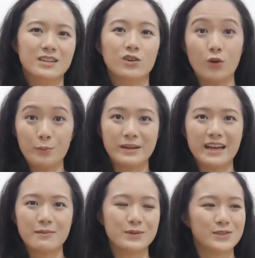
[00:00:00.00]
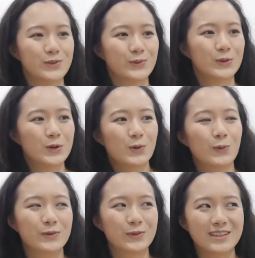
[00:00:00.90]
an open campus, so
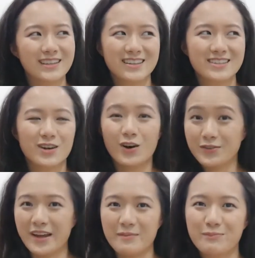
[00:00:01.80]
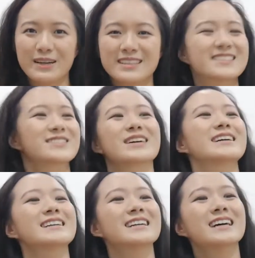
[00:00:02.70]
what really is off campus,
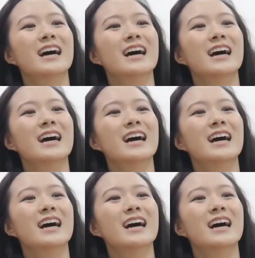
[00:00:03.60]
right?